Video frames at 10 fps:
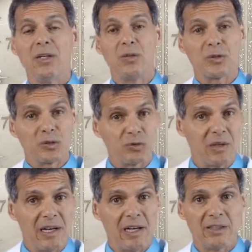or
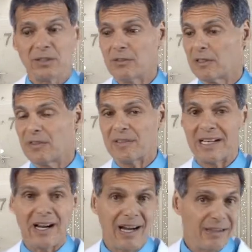drugs or a very
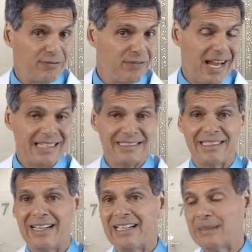high fat
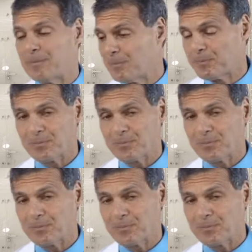diet